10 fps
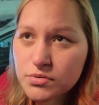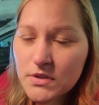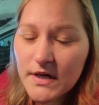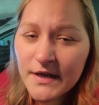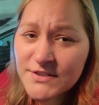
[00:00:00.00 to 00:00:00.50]

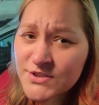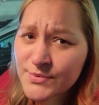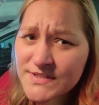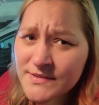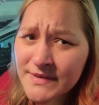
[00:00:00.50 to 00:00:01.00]
I just
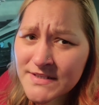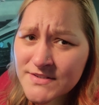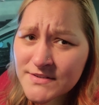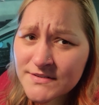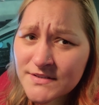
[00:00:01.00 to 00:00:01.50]
want some
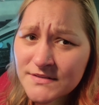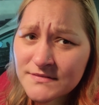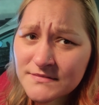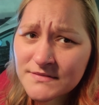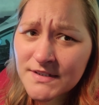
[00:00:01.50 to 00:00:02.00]
answers.
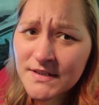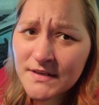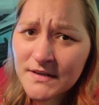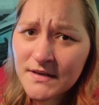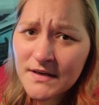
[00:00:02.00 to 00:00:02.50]

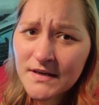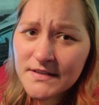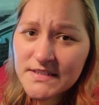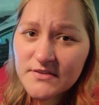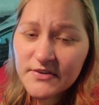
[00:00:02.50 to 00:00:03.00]

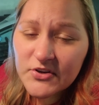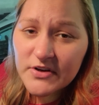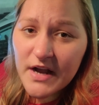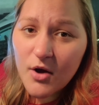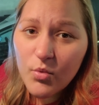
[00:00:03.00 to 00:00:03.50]
Need to figure
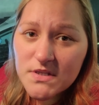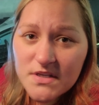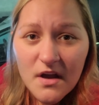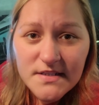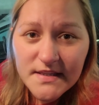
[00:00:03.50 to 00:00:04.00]
out what's
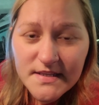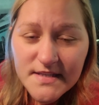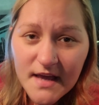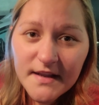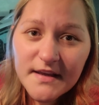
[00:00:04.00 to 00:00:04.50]
causing these
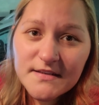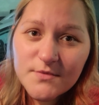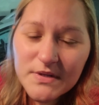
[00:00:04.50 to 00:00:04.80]
headaches,